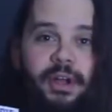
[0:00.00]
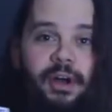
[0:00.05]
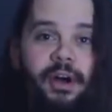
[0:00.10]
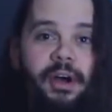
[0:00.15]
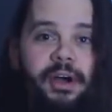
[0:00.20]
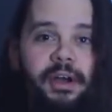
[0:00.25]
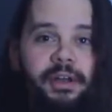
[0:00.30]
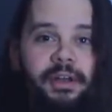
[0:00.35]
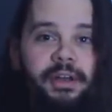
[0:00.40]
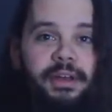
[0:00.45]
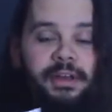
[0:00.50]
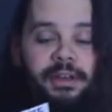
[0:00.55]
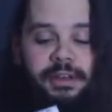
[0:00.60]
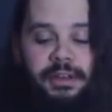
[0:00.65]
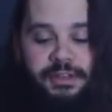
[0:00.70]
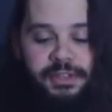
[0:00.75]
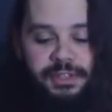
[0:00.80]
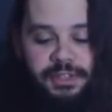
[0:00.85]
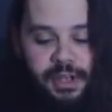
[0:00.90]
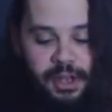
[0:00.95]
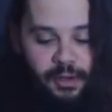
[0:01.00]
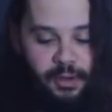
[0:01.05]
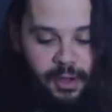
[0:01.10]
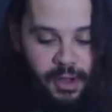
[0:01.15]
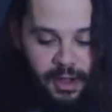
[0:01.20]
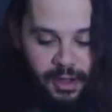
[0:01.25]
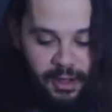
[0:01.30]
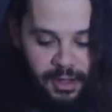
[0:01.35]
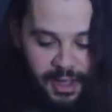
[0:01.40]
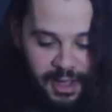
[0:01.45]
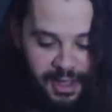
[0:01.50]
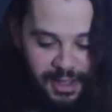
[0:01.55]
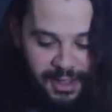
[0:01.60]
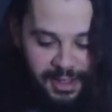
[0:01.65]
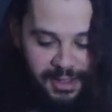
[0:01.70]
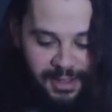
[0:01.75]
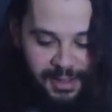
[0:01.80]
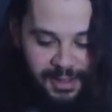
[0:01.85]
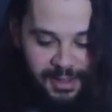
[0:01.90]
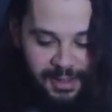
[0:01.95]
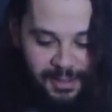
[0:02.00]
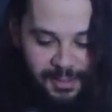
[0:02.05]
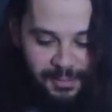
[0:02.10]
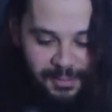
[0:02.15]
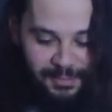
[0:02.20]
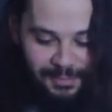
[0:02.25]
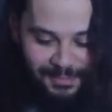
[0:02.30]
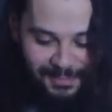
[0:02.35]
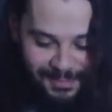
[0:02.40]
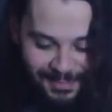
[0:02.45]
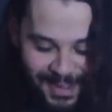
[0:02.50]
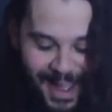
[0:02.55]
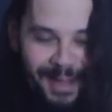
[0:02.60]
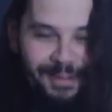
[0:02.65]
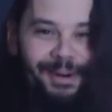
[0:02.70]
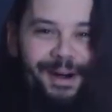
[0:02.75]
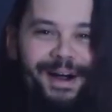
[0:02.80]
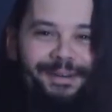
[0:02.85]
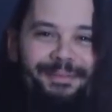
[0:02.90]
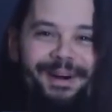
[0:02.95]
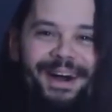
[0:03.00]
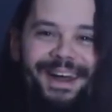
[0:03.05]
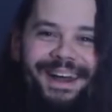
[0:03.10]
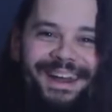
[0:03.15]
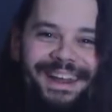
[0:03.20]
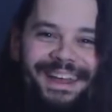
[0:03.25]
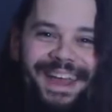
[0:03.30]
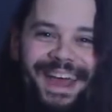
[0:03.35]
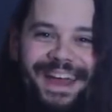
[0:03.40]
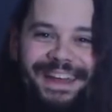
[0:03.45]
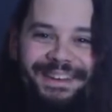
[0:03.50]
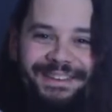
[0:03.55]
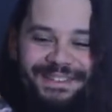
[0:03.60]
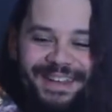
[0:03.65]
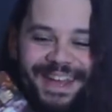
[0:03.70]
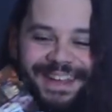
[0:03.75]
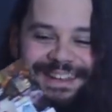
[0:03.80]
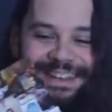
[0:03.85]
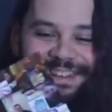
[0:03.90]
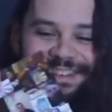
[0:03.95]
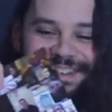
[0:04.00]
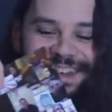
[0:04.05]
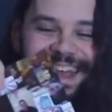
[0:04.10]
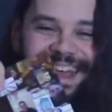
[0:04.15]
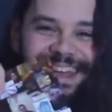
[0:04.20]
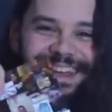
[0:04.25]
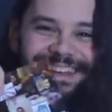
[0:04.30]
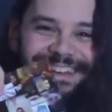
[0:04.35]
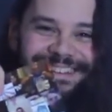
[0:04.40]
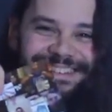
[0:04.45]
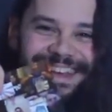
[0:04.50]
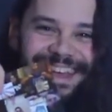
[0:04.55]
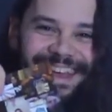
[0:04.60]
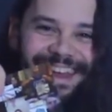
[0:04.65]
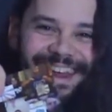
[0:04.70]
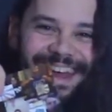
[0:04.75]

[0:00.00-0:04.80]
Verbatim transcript: card. So uh, I'm on it again. Check check it check it